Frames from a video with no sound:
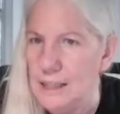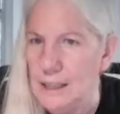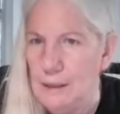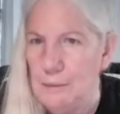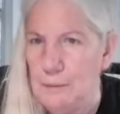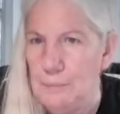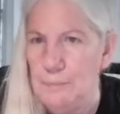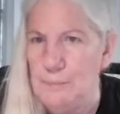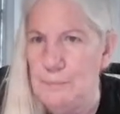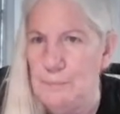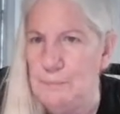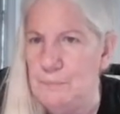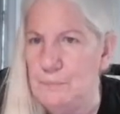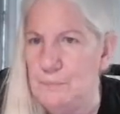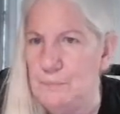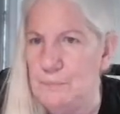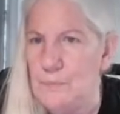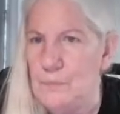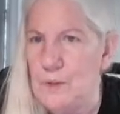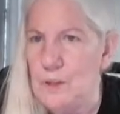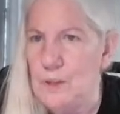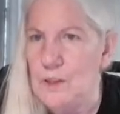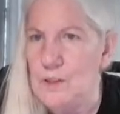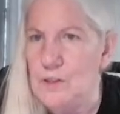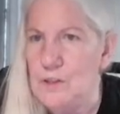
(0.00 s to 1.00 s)
it up.
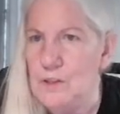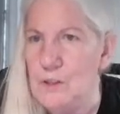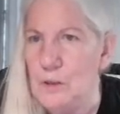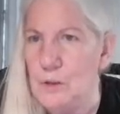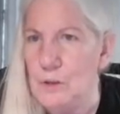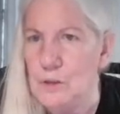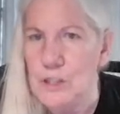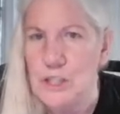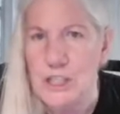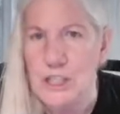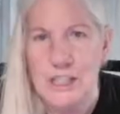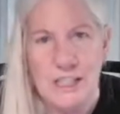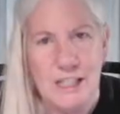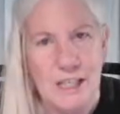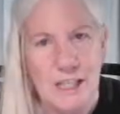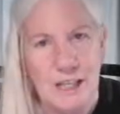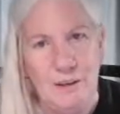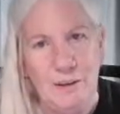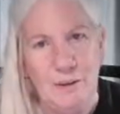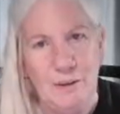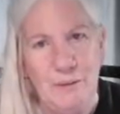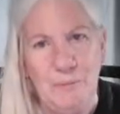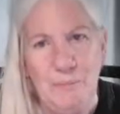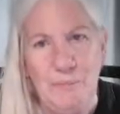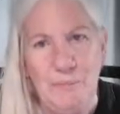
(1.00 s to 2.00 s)
So she's
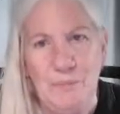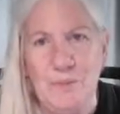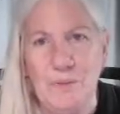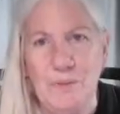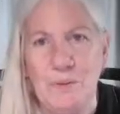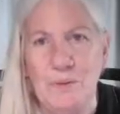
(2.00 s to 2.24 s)
here.